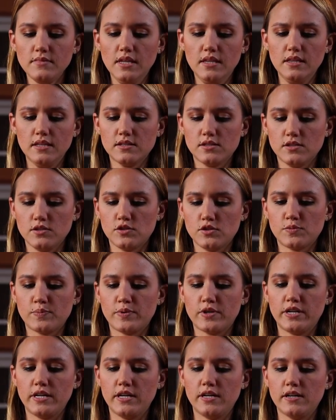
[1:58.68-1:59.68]
This looks
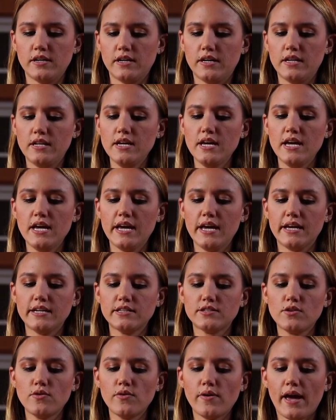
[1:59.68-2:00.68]
pretty good.
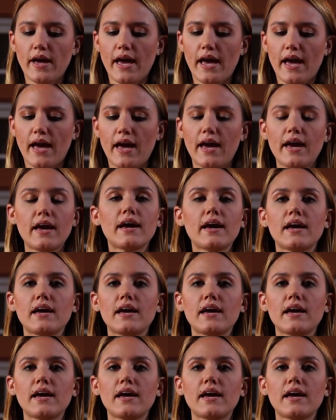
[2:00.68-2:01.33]
It's okay